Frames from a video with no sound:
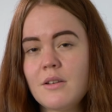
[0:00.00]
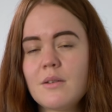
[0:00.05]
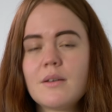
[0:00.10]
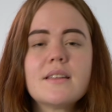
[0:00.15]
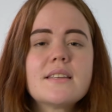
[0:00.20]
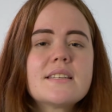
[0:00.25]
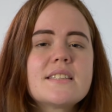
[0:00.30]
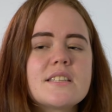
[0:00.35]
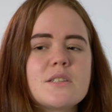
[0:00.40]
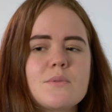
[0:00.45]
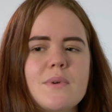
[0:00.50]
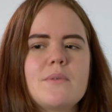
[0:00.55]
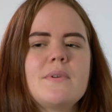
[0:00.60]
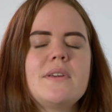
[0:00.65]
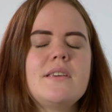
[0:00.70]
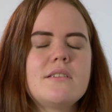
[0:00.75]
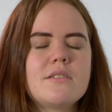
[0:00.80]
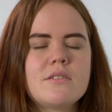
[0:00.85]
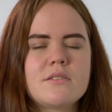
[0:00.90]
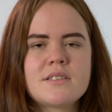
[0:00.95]
Well, this is when we
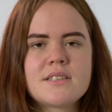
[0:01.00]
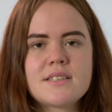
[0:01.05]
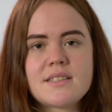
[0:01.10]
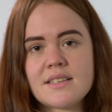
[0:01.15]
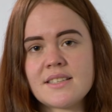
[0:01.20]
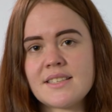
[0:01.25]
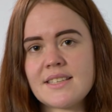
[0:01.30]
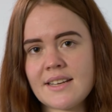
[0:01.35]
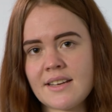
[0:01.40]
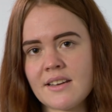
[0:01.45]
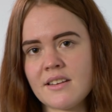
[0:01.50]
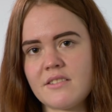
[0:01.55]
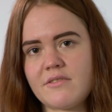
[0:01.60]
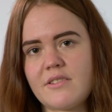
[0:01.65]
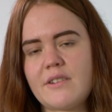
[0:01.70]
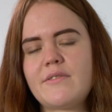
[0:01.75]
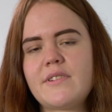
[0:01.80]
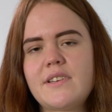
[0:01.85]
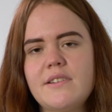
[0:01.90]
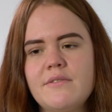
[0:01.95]
use the second
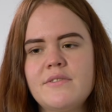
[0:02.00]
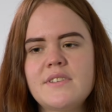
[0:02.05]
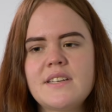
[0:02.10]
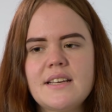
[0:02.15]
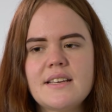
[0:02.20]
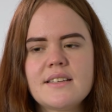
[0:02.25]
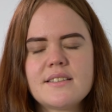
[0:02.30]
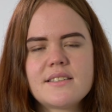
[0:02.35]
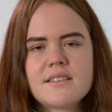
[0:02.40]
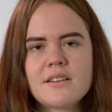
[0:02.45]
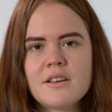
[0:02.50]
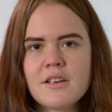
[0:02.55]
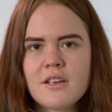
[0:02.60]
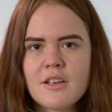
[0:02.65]
derivative test.